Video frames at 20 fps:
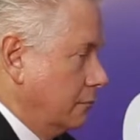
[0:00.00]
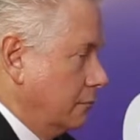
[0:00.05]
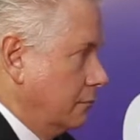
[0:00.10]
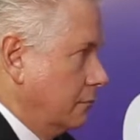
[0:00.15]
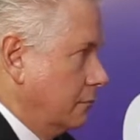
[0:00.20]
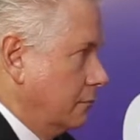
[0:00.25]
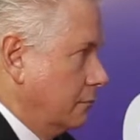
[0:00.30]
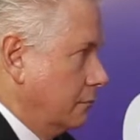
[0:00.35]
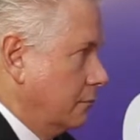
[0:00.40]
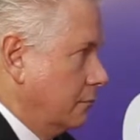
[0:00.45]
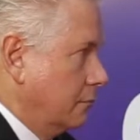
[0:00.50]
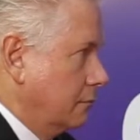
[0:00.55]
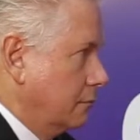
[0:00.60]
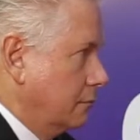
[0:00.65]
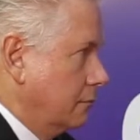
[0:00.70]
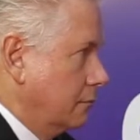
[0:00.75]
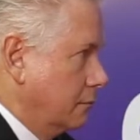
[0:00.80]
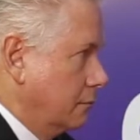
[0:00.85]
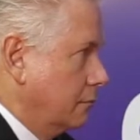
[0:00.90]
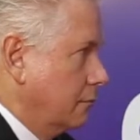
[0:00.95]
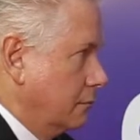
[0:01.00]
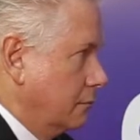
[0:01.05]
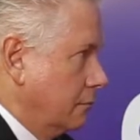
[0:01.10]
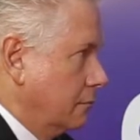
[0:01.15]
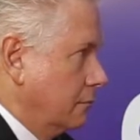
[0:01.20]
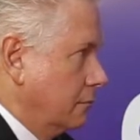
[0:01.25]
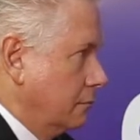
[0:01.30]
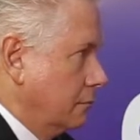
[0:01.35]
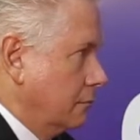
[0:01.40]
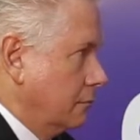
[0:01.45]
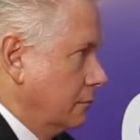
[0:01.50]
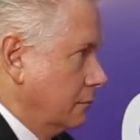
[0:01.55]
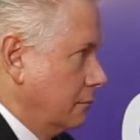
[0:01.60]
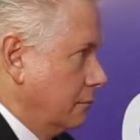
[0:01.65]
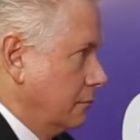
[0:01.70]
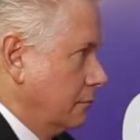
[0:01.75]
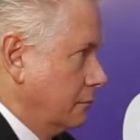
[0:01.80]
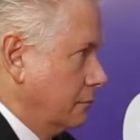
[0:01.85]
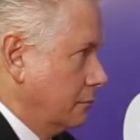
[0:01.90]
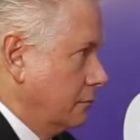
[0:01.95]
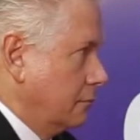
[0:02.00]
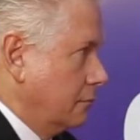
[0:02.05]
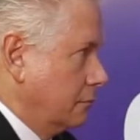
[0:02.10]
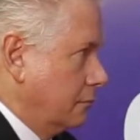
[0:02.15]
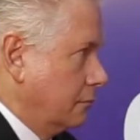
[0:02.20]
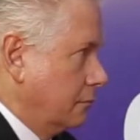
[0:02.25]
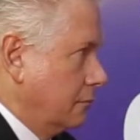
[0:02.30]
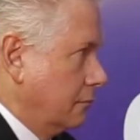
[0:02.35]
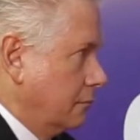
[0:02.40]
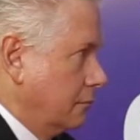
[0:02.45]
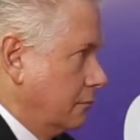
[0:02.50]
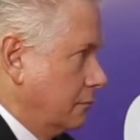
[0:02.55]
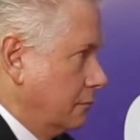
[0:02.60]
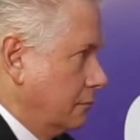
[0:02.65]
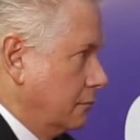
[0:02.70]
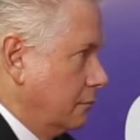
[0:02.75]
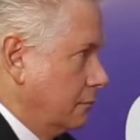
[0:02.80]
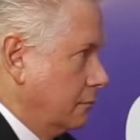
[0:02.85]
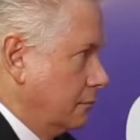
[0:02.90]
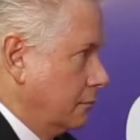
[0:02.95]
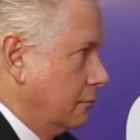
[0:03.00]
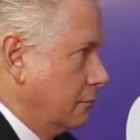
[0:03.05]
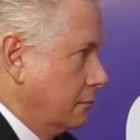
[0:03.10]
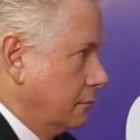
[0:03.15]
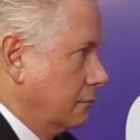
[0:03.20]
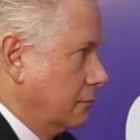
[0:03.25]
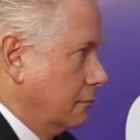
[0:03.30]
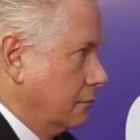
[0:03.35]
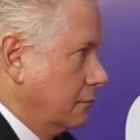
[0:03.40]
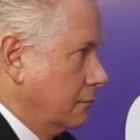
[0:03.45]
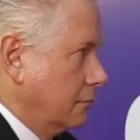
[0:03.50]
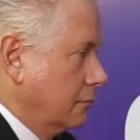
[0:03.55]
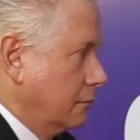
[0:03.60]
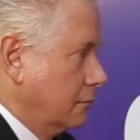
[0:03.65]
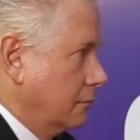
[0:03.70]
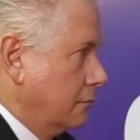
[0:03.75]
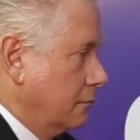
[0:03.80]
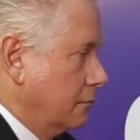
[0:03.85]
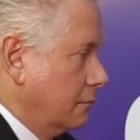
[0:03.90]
This person isn't speaking.